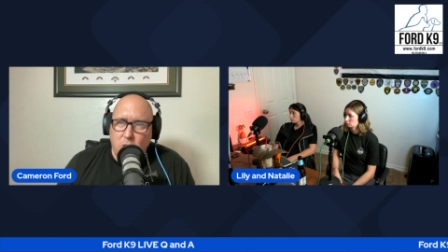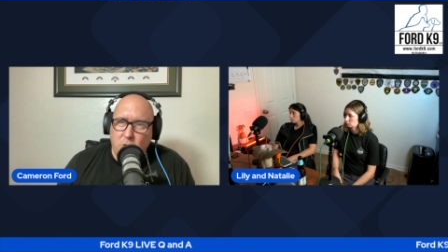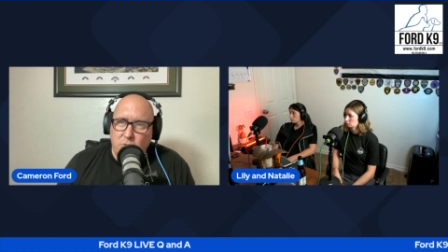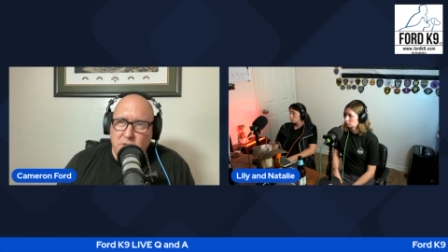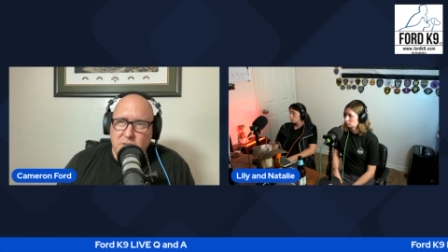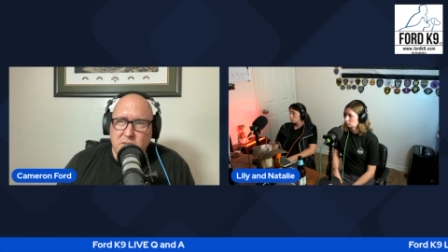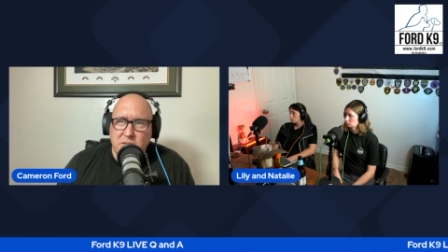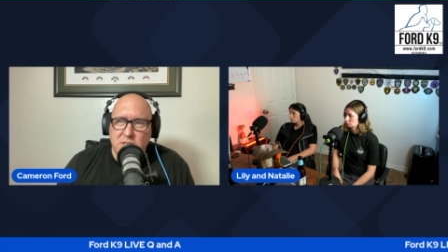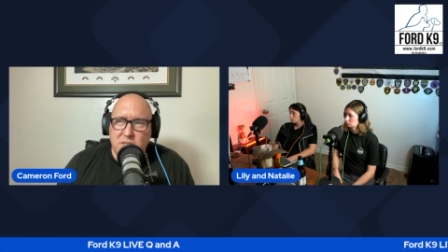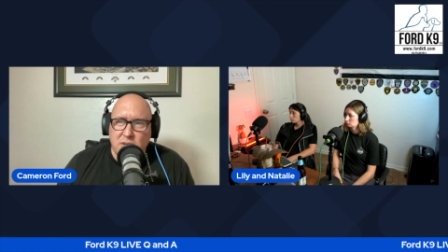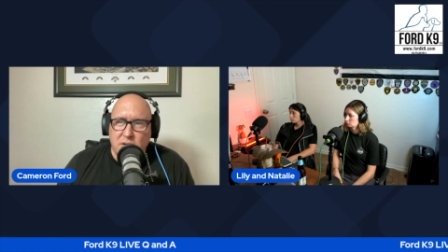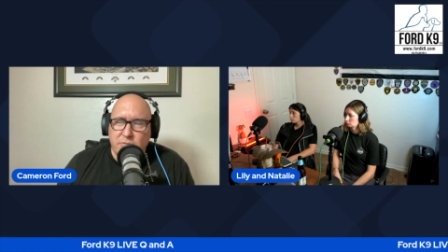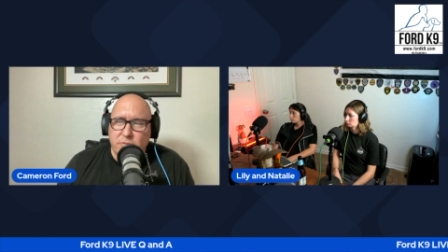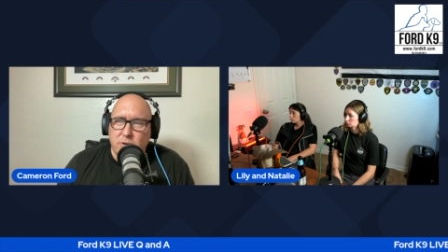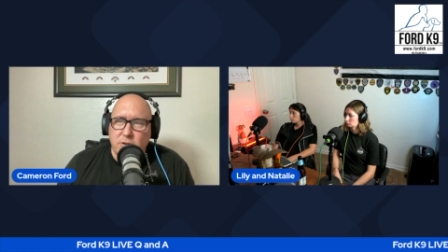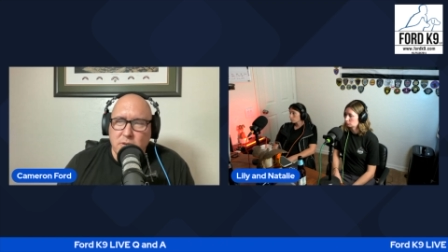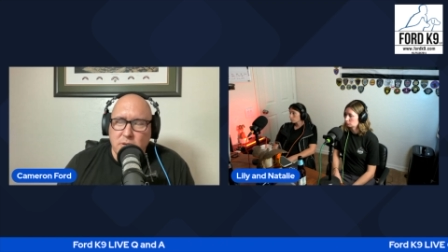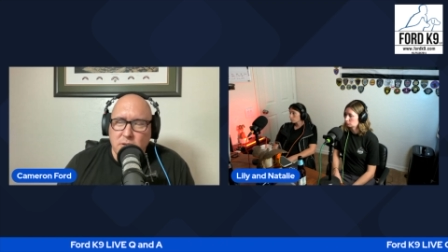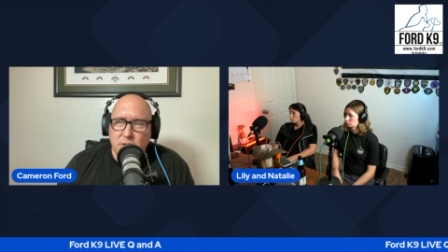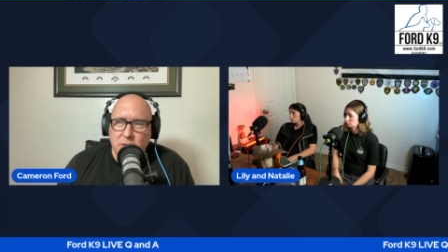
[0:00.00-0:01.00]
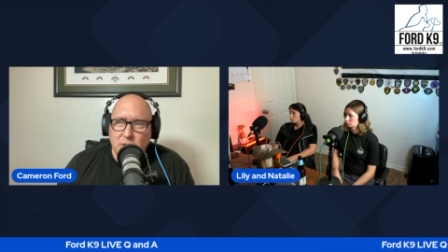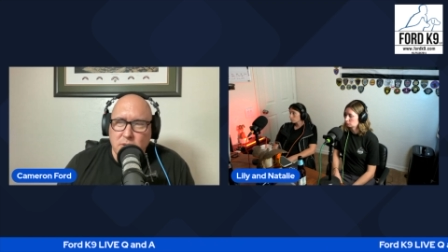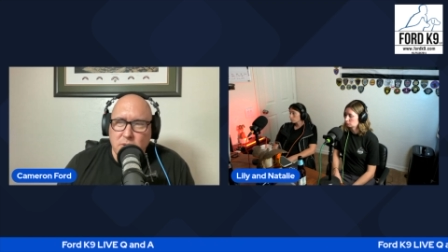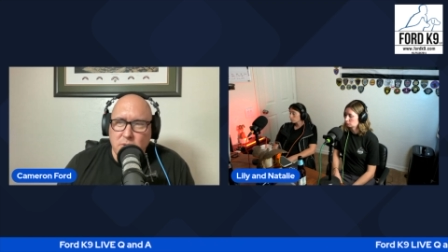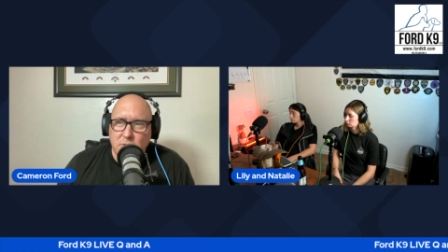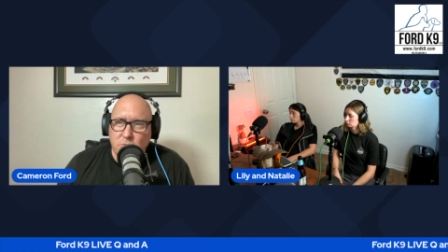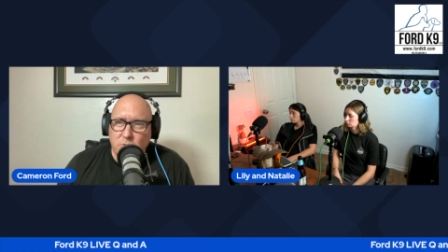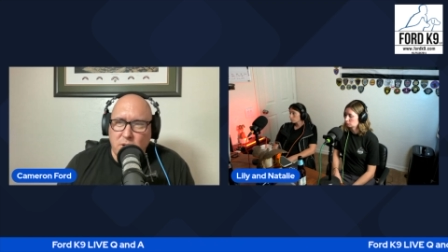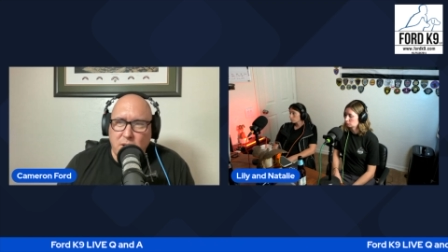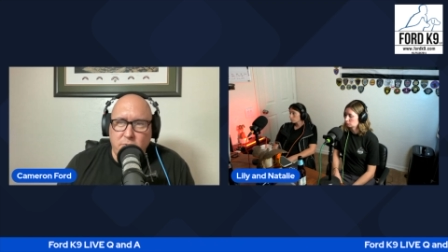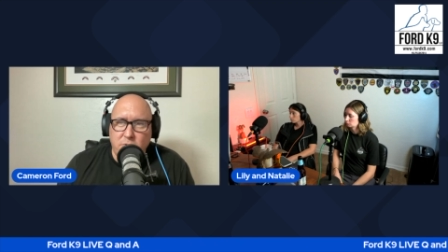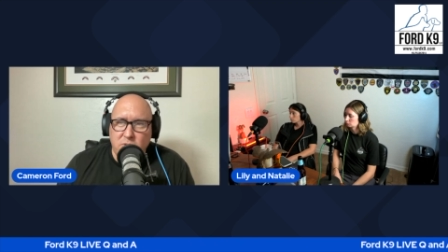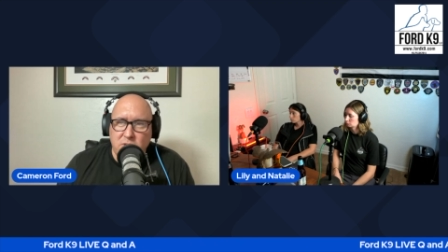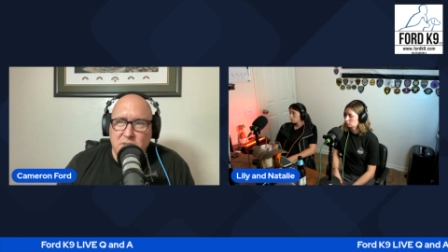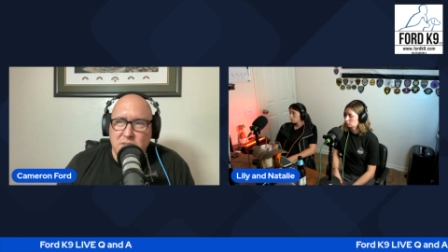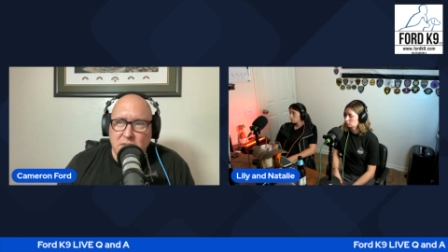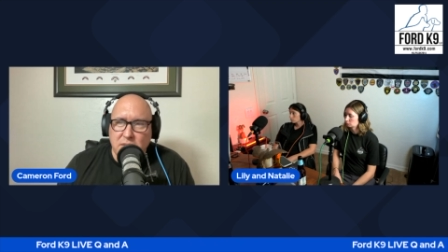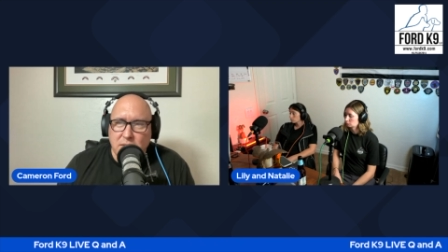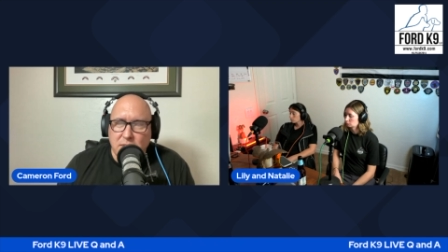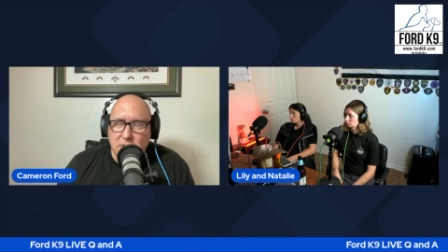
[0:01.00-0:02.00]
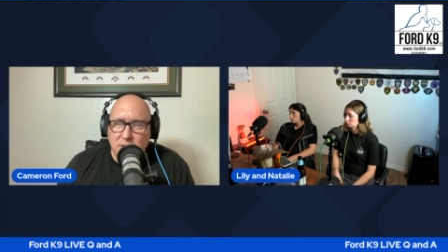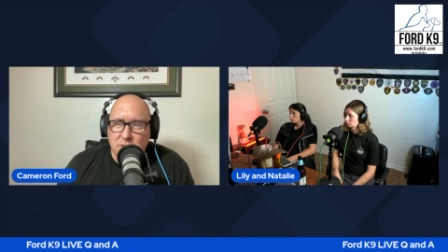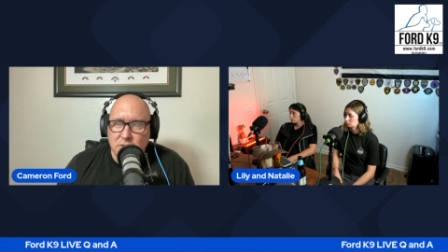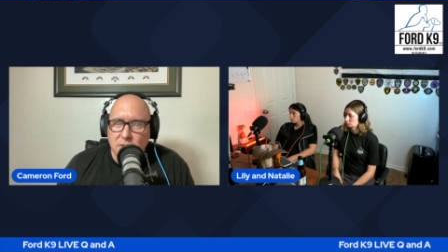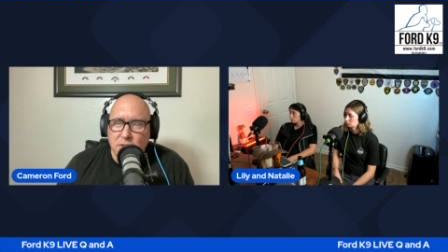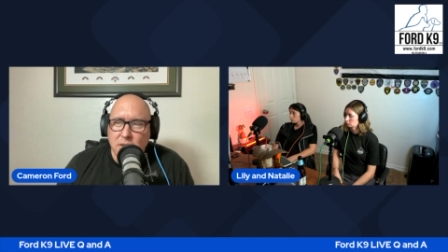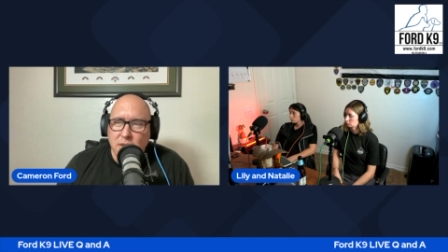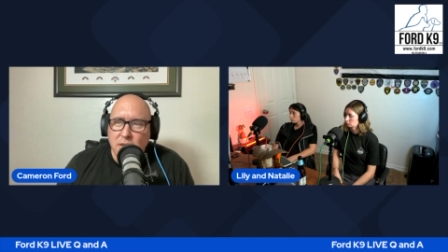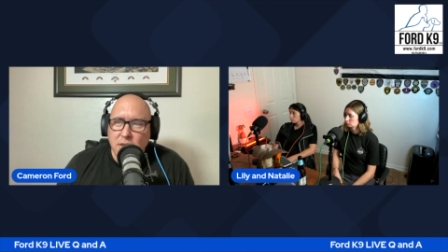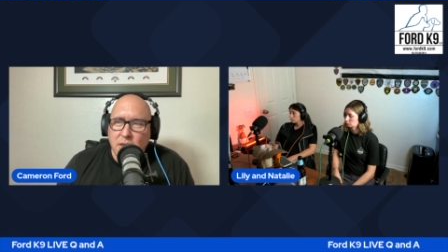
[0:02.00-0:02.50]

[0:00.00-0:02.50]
this is different, whatever this is.